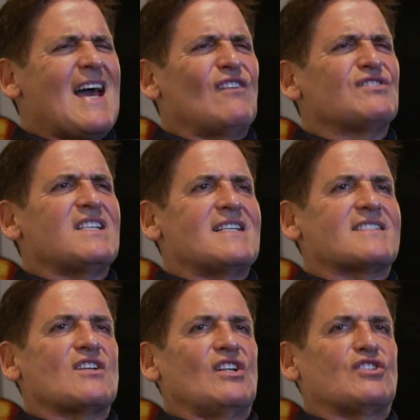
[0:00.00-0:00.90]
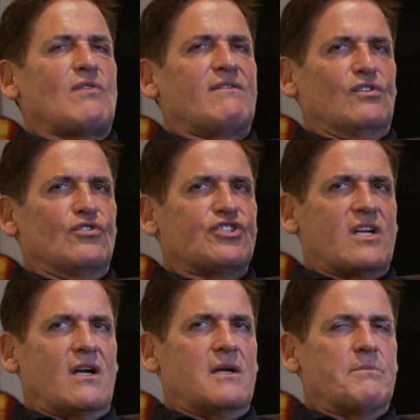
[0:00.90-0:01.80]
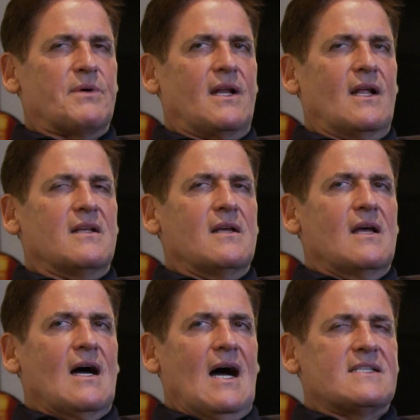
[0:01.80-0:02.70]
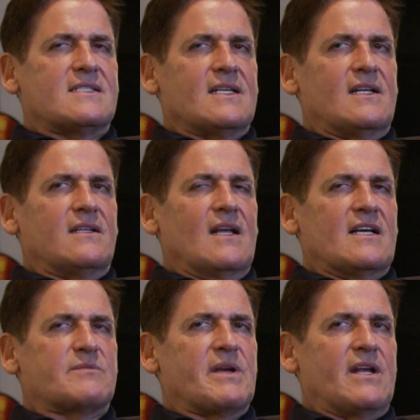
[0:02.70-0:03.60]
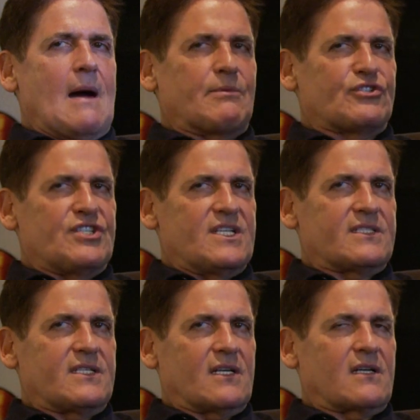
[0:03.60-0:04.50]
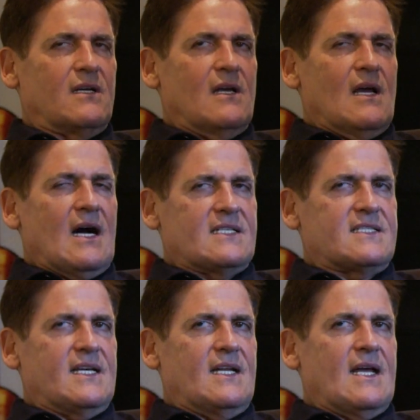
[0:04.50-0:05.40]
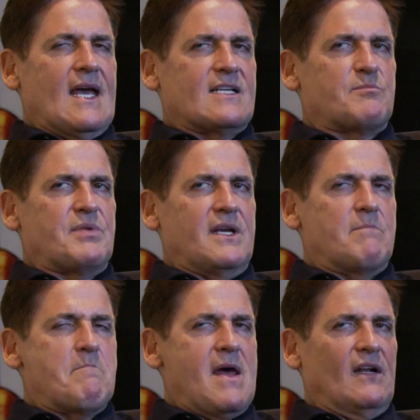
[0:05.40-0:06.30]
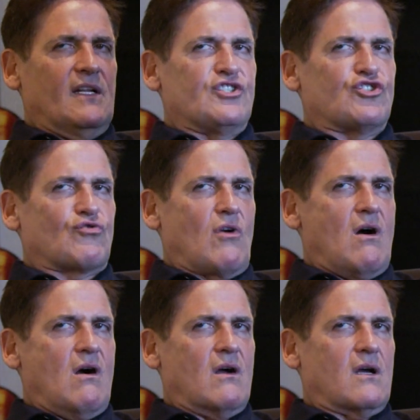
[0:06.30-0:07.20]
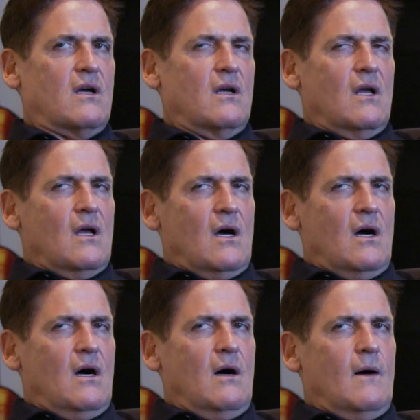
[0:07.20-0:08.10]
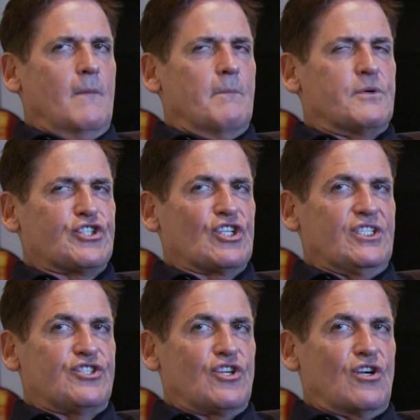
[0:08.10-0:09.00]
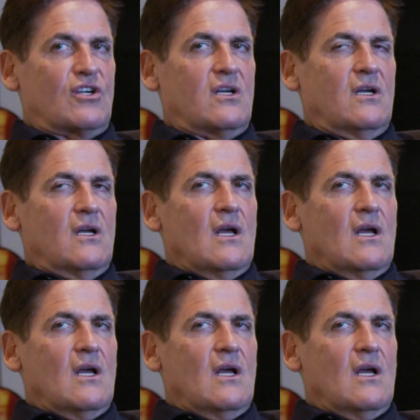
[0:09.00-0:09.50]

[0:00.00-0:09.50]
Yeah, I don't see it necessarily as revolutionary, but I see it as being opportunistic. I see it as being mentally strong, particularly Dirk.